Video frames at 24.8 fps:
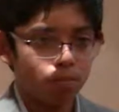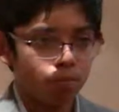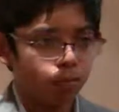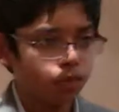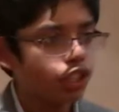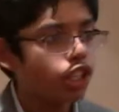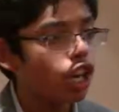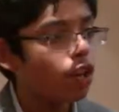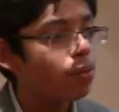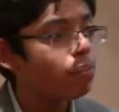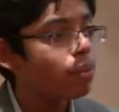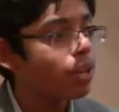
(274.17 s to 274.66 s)

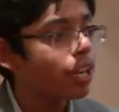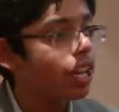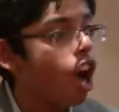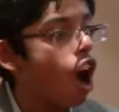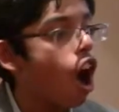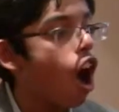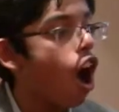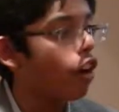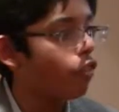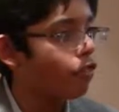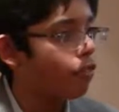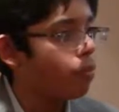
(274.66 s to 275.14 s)
Jumping
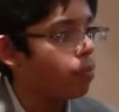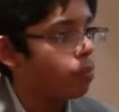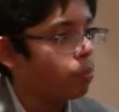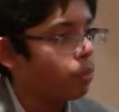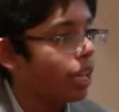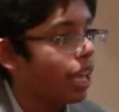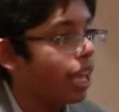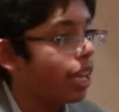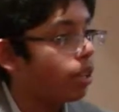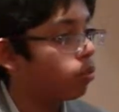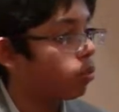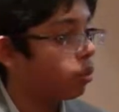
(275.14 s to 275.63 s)
off a
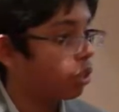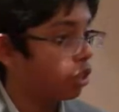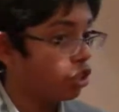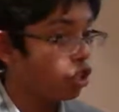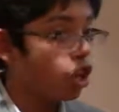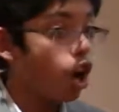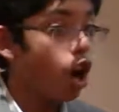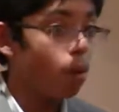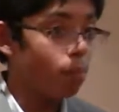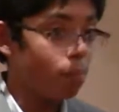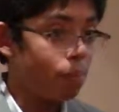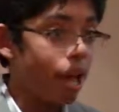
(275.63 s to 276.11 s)
plane with
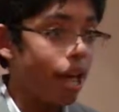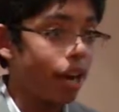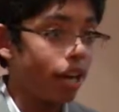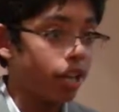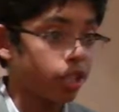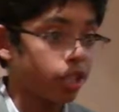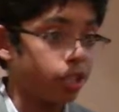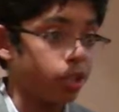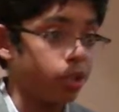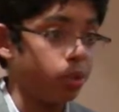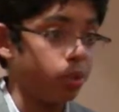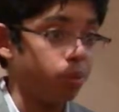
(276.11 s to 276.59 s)
no
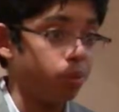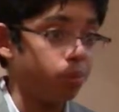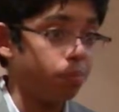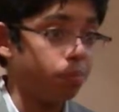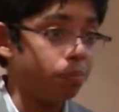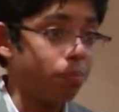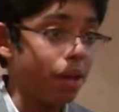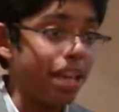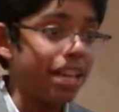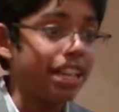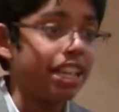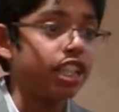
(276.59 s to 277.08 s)

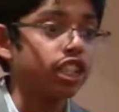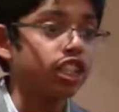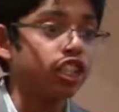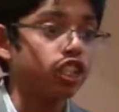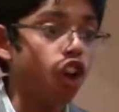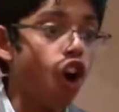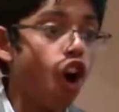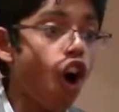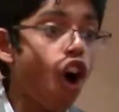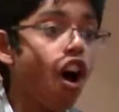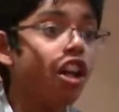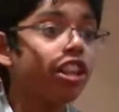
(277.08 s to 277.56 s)
parachute, betting it's
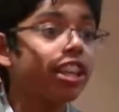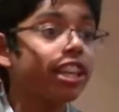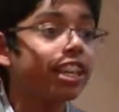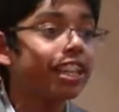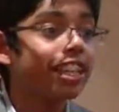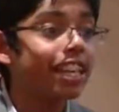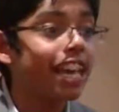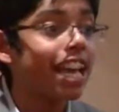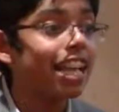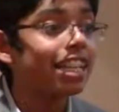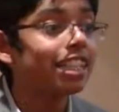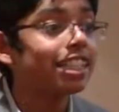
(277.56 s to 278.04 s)
all
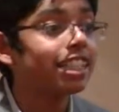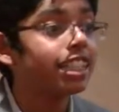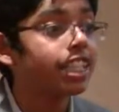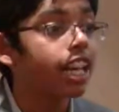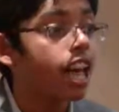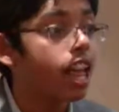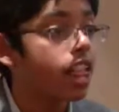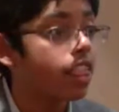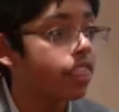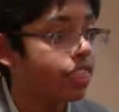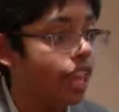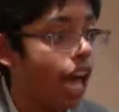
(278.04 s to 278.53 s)
against
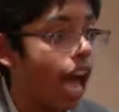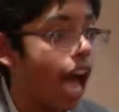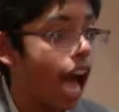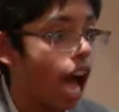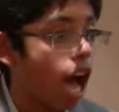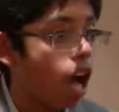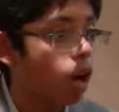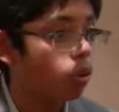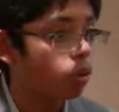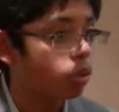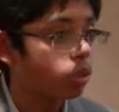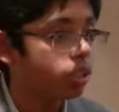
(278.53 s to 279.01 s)
the
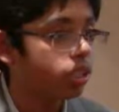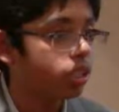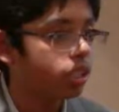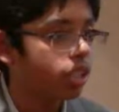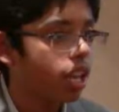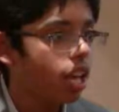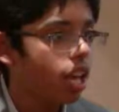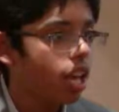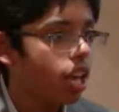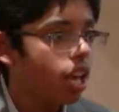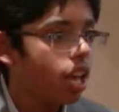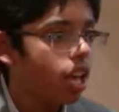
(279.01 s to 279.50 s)
house.
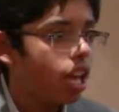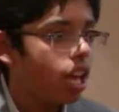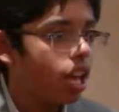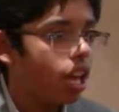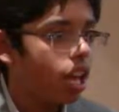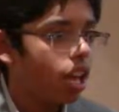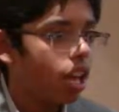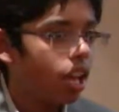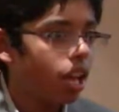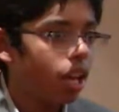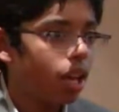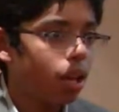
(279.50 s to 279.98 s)

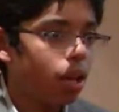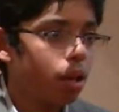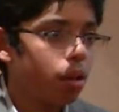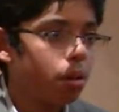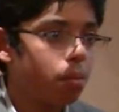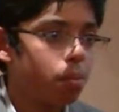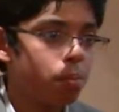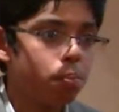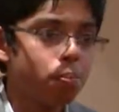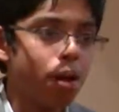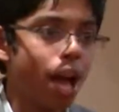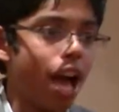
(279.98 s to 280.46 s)

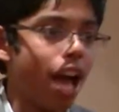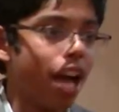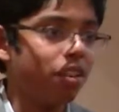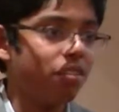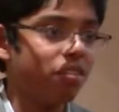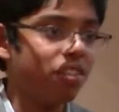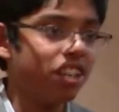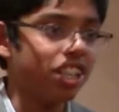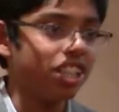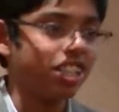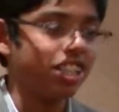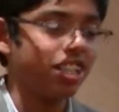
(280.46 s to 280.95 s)
Bad
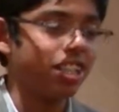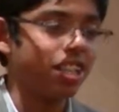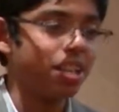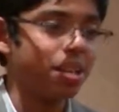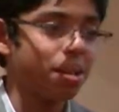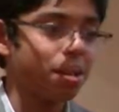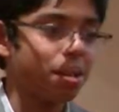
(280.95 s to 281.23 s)
risk.